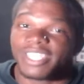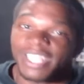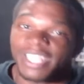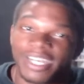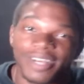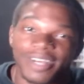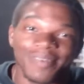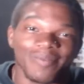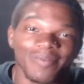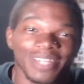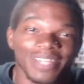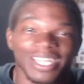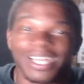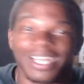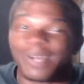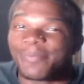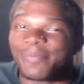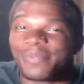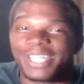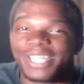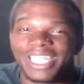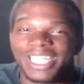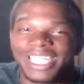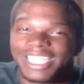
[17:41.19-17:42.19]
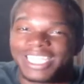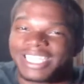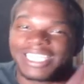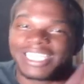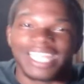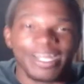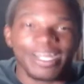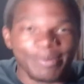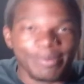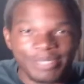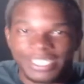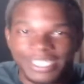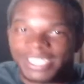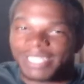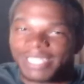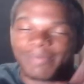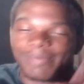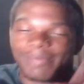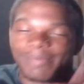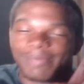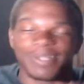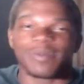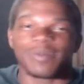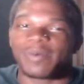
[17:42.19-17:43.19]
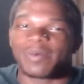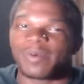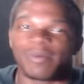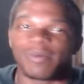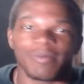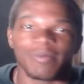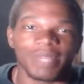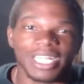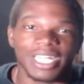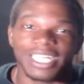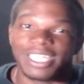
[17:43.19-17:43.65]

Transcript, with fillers: up uppity type shit, blah blah blah blah.